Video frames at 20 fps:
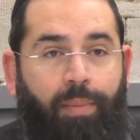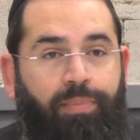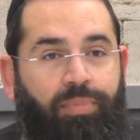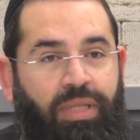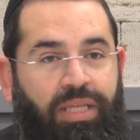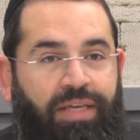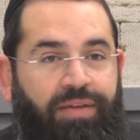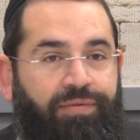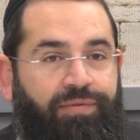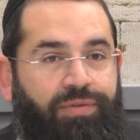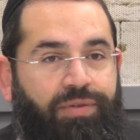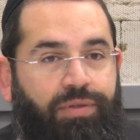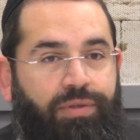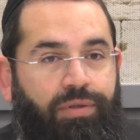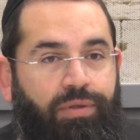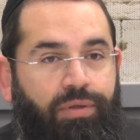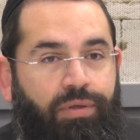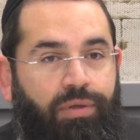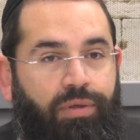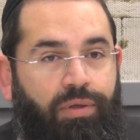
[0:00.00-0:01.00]
leaves
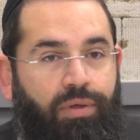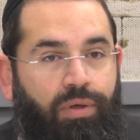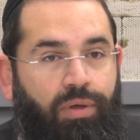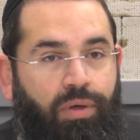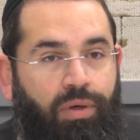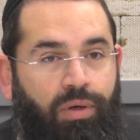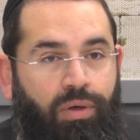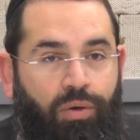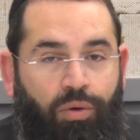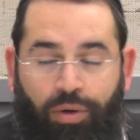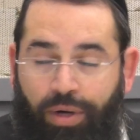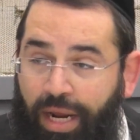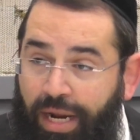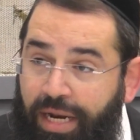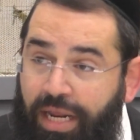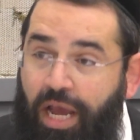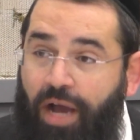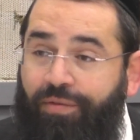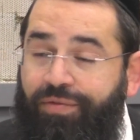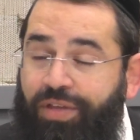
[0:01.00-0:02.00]
or
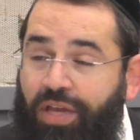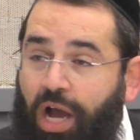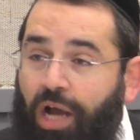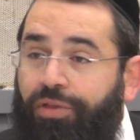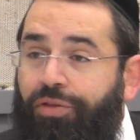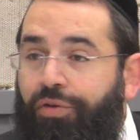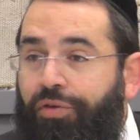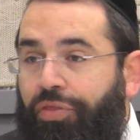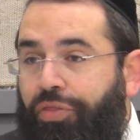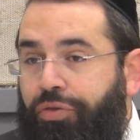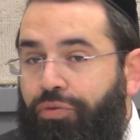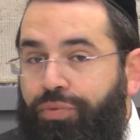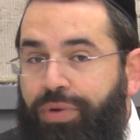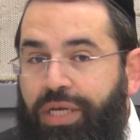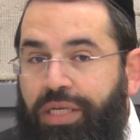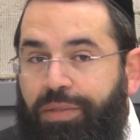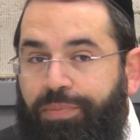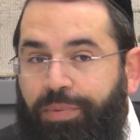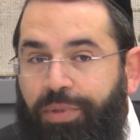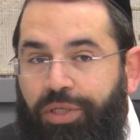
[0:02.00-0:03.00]
any of the other 3
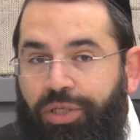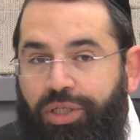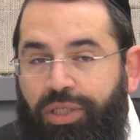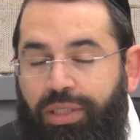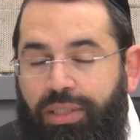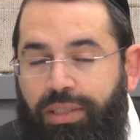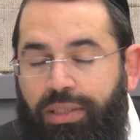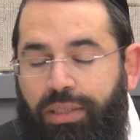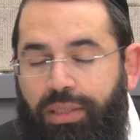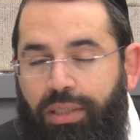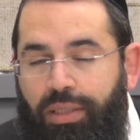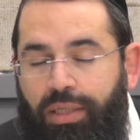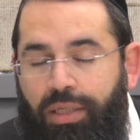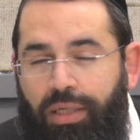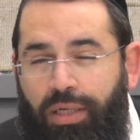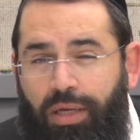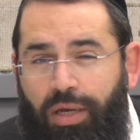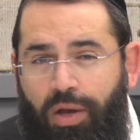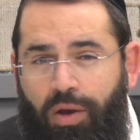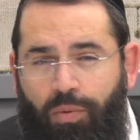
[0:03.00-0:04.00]
species,
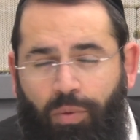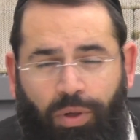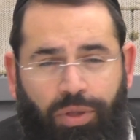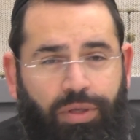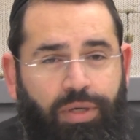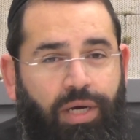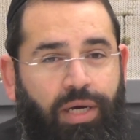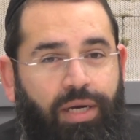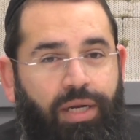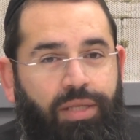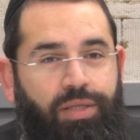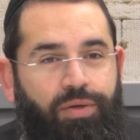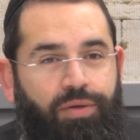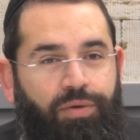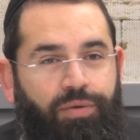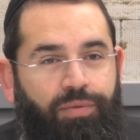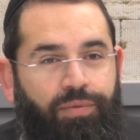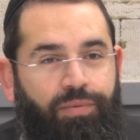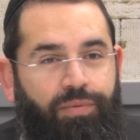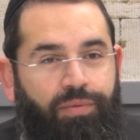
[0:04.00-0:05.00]
what are you going to
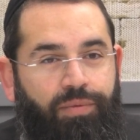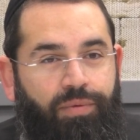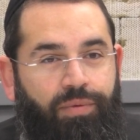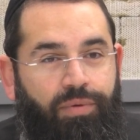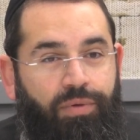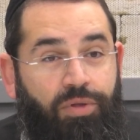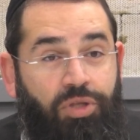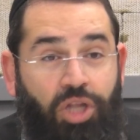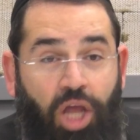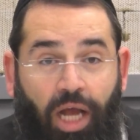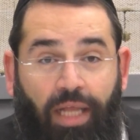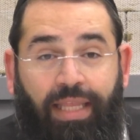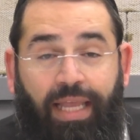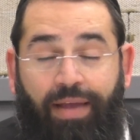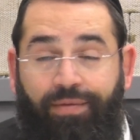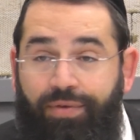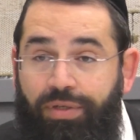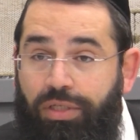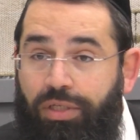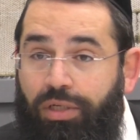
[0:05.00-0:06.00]
do? Not
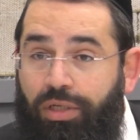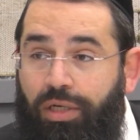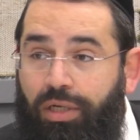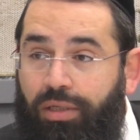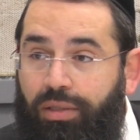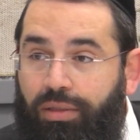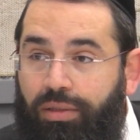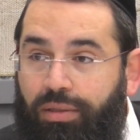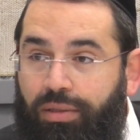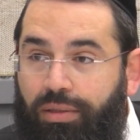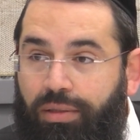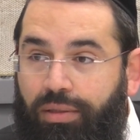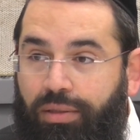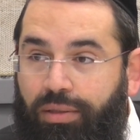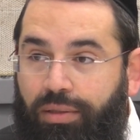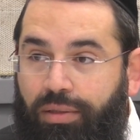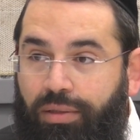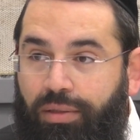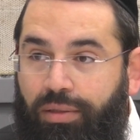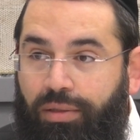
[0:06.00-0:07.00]
have a sukkah?
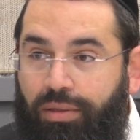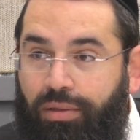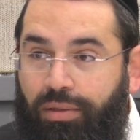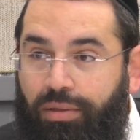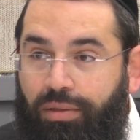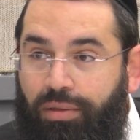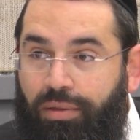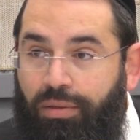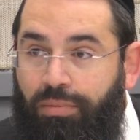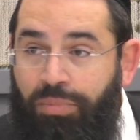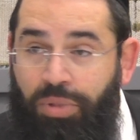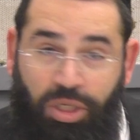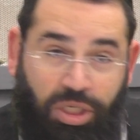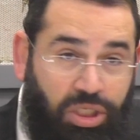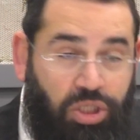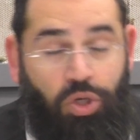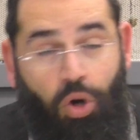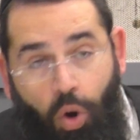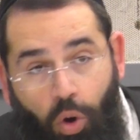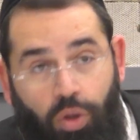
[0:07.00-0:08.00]

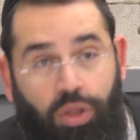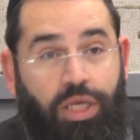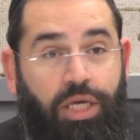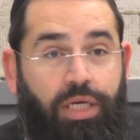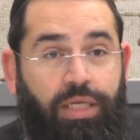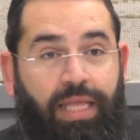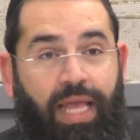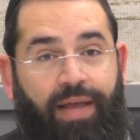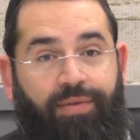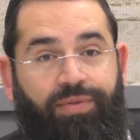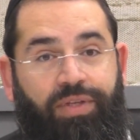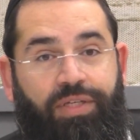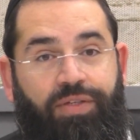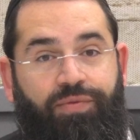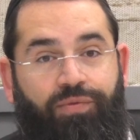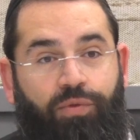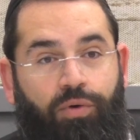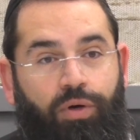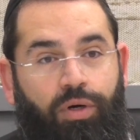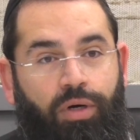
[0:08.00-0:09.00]
Because you only could have this
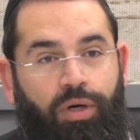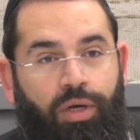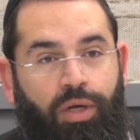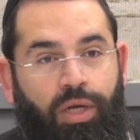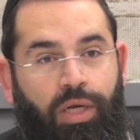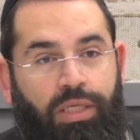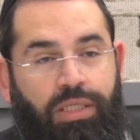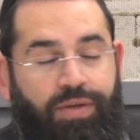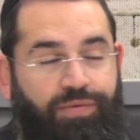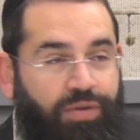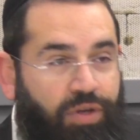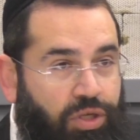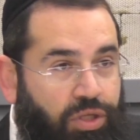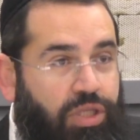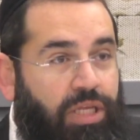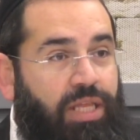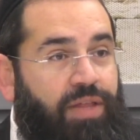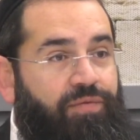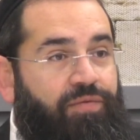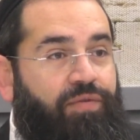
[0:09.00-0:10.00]
4? So if you
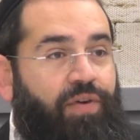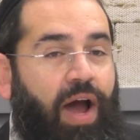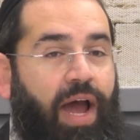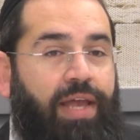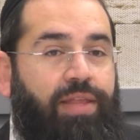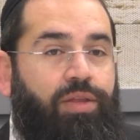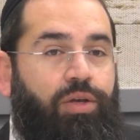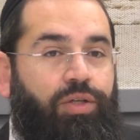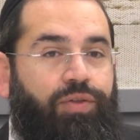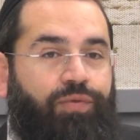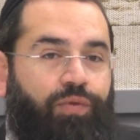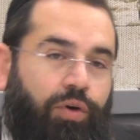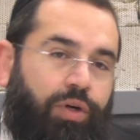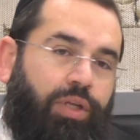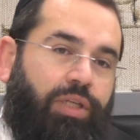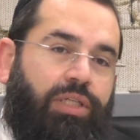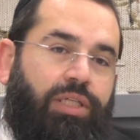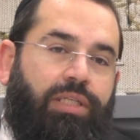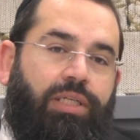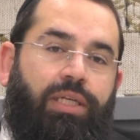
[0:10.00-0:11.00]
didn't find those 4,
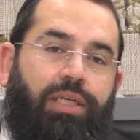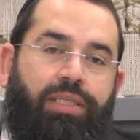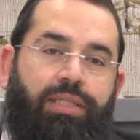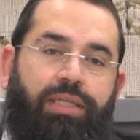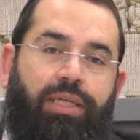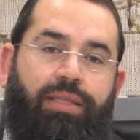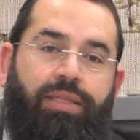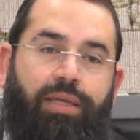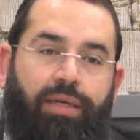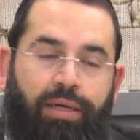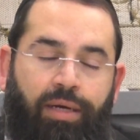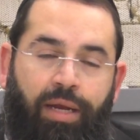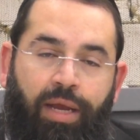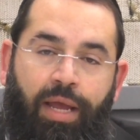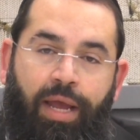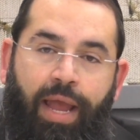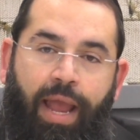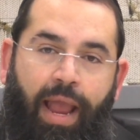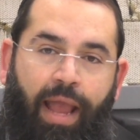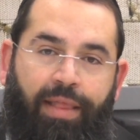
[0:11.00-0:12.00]
you're just going to sit there
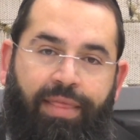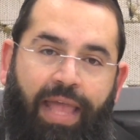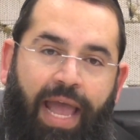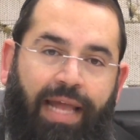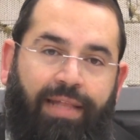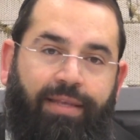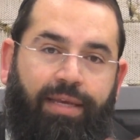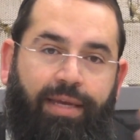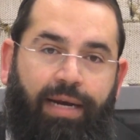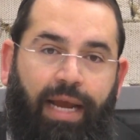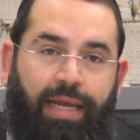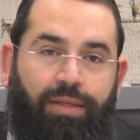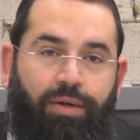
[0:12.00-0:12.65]
and that year I